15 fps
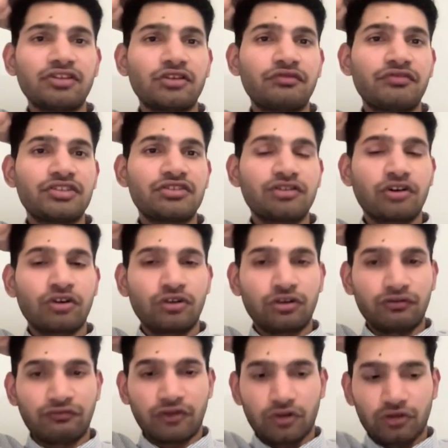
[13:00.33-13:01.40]
which you are going
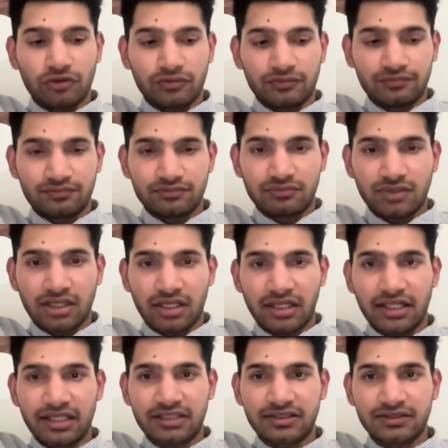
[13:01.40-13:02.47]
to follow.
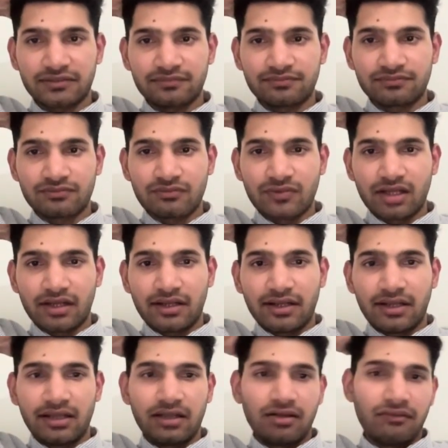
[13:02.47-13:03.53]
Next,
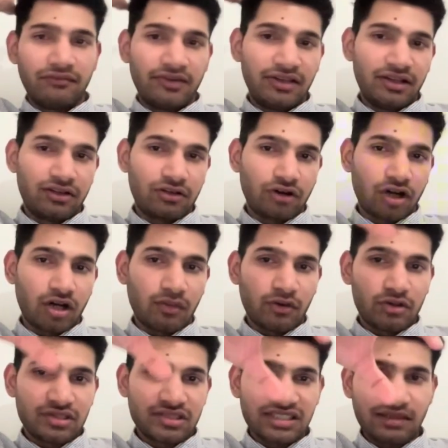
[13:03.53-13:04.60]
we talk
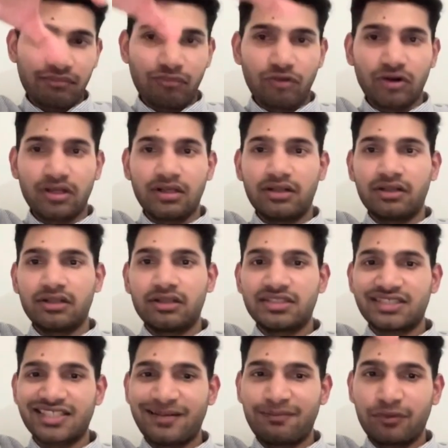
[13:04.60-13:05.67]
about step 1,
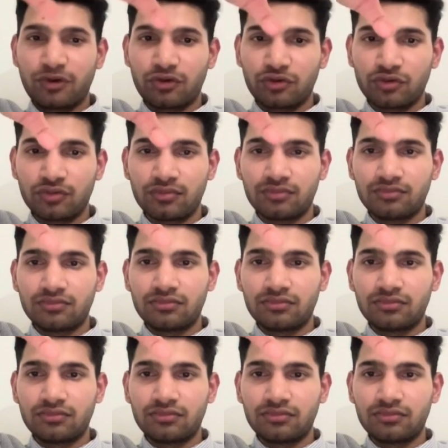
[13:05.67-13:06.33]
step 2,